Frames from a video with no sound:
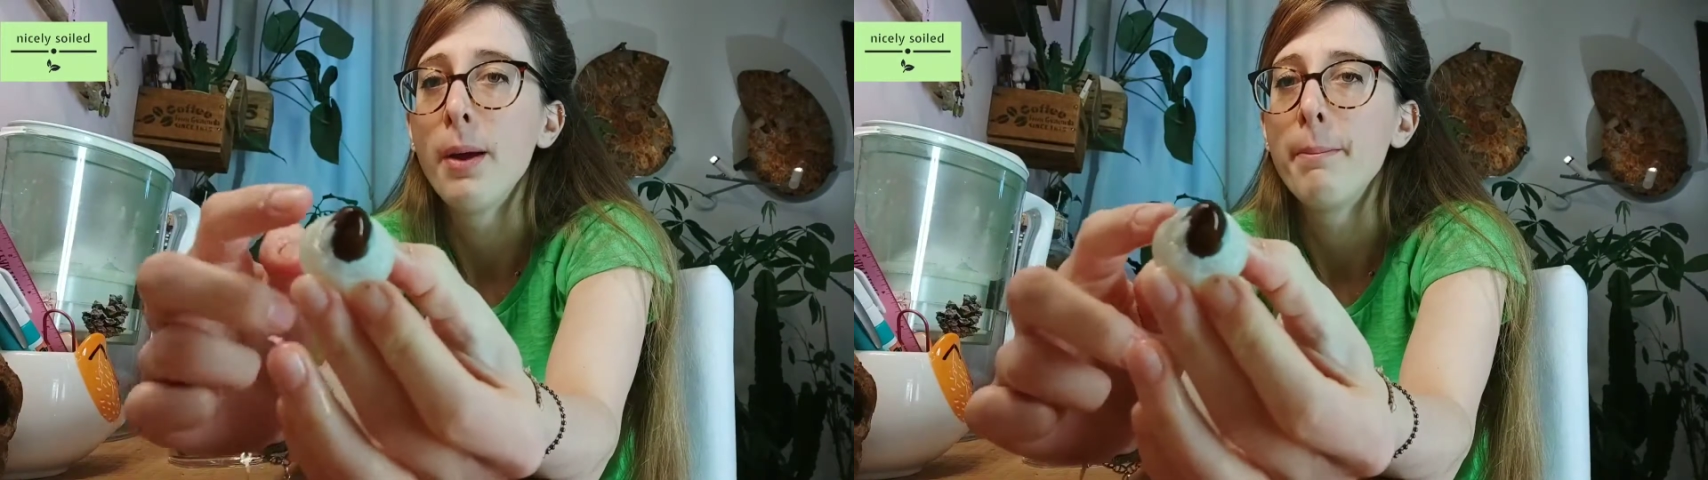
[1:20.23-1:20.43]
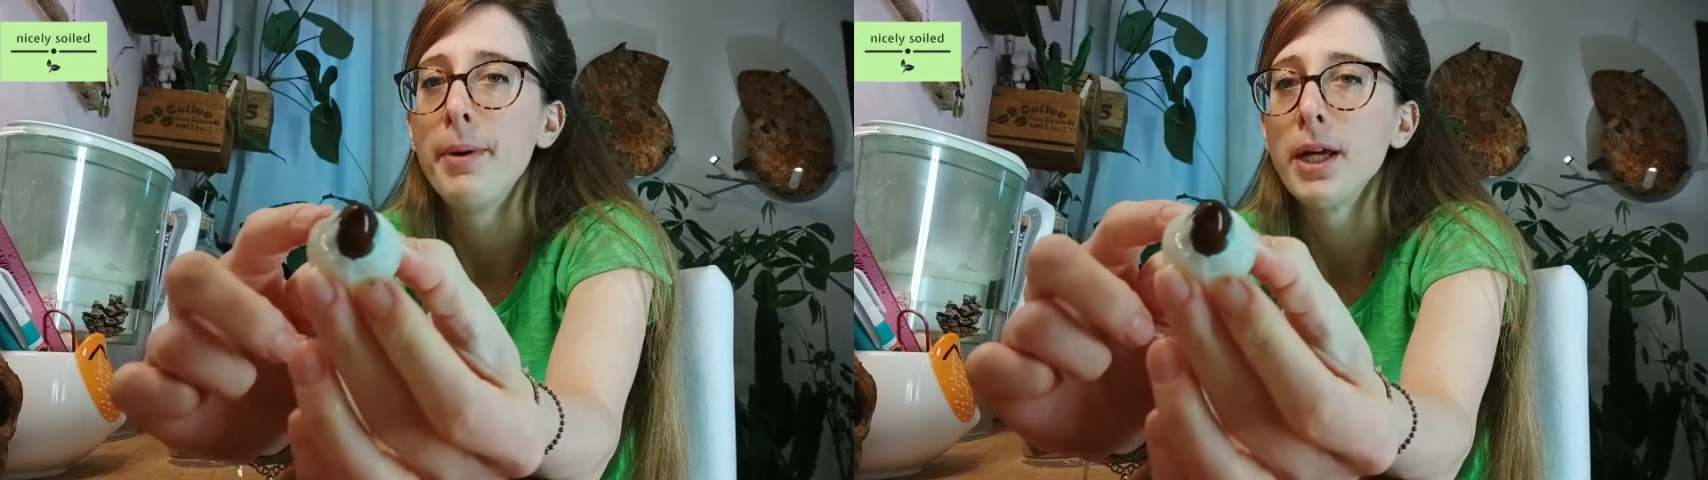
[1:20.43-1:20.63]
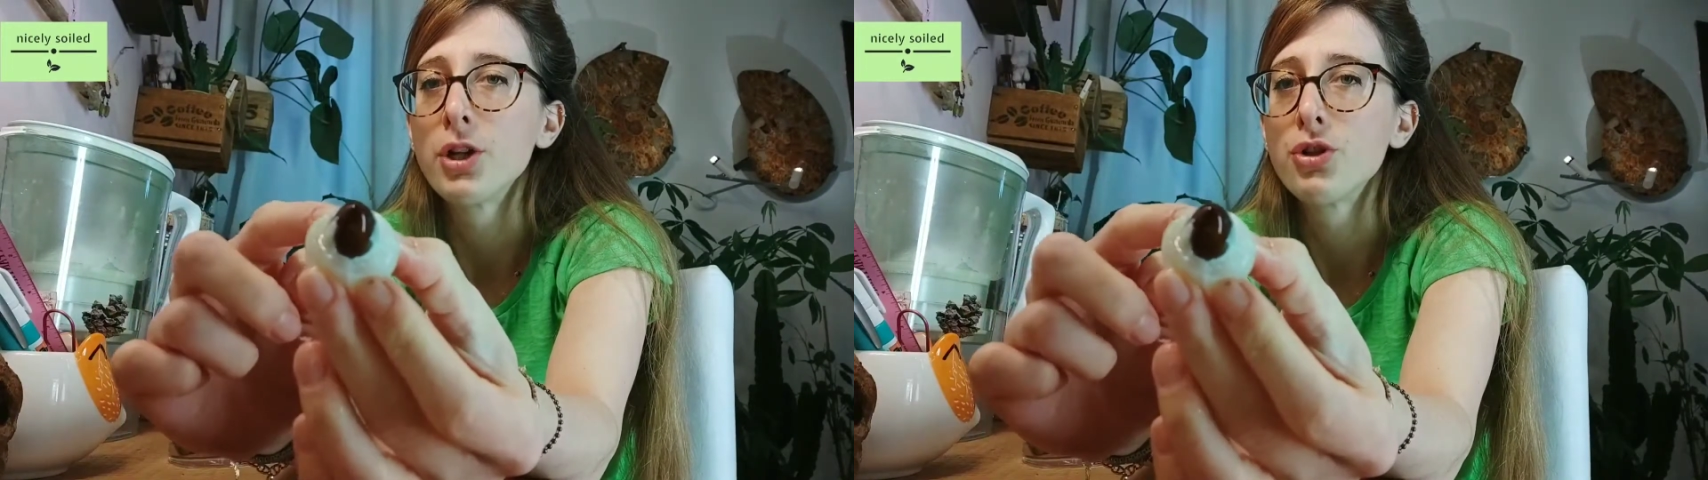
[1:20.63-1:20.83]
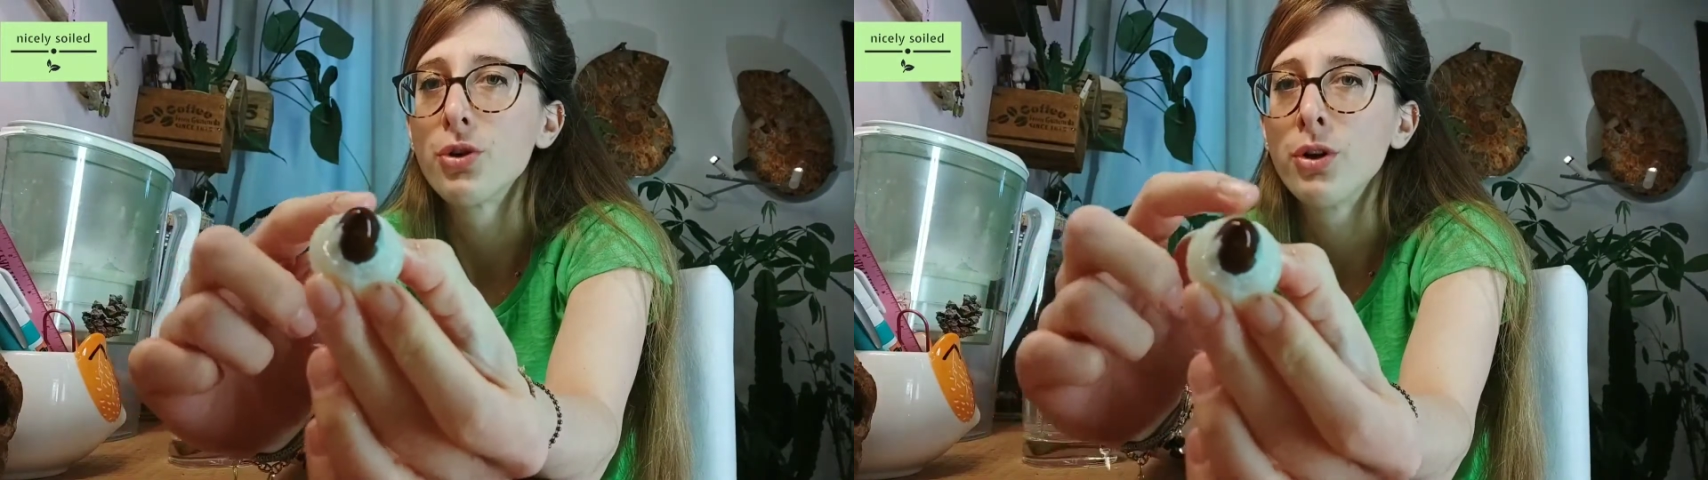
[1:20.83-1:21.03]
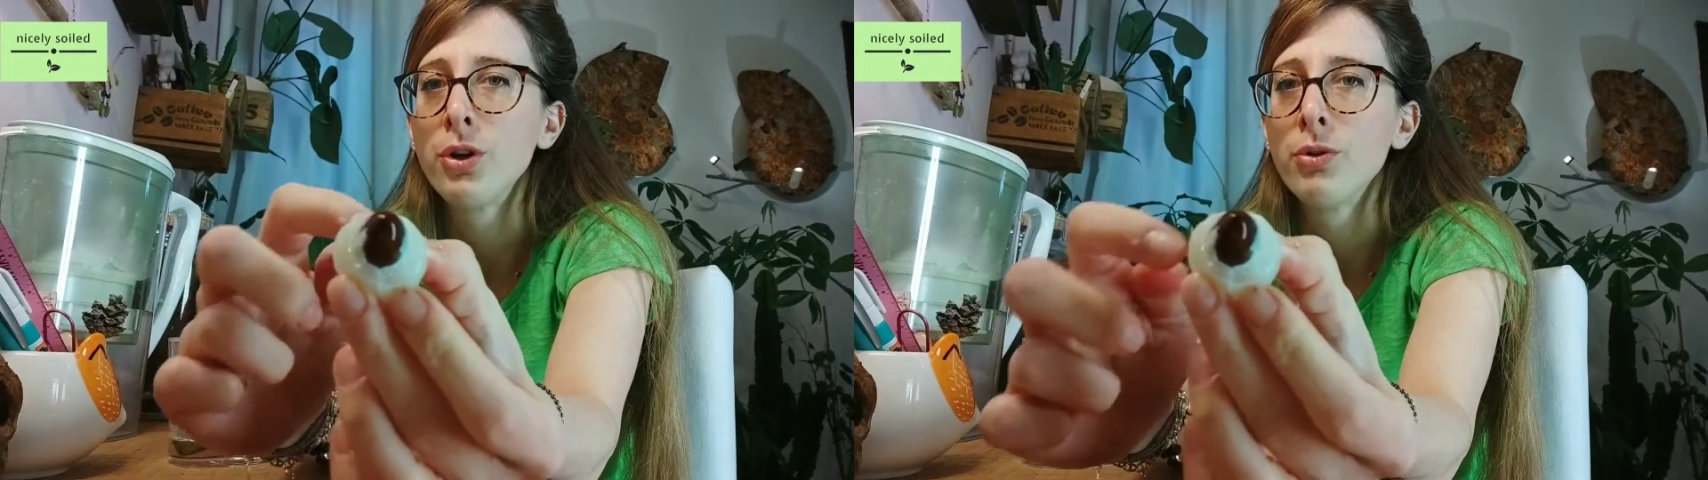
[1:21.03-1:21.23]
Make
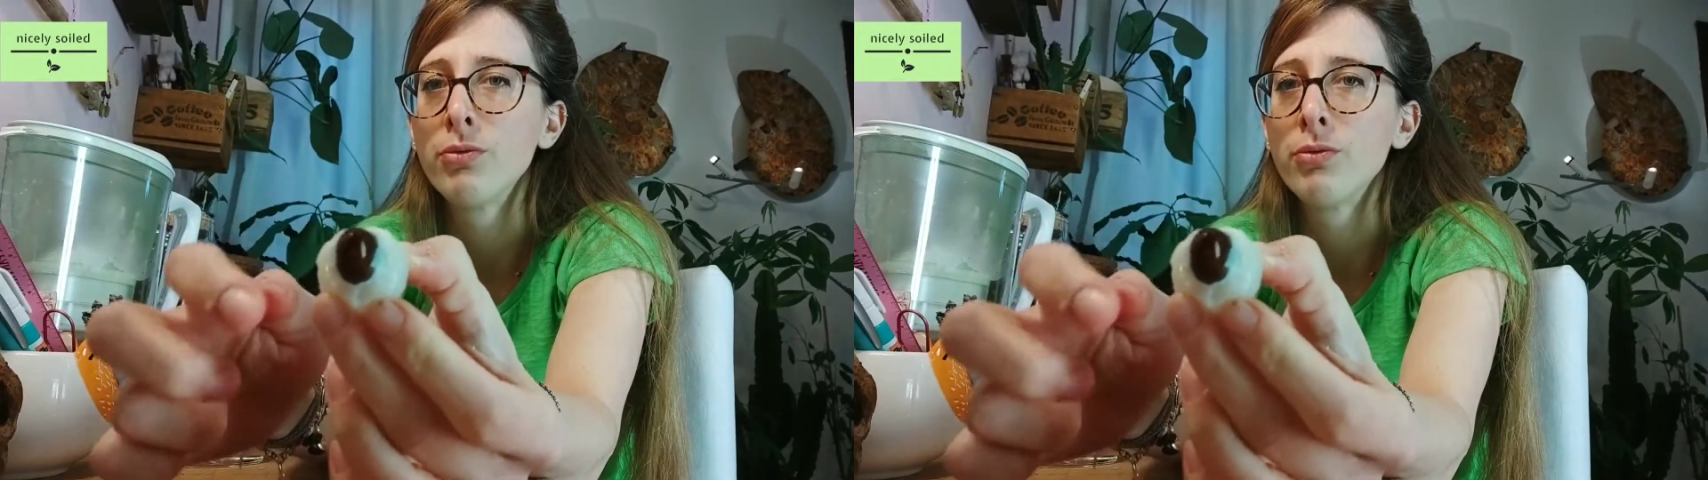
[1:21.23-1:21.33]
sure you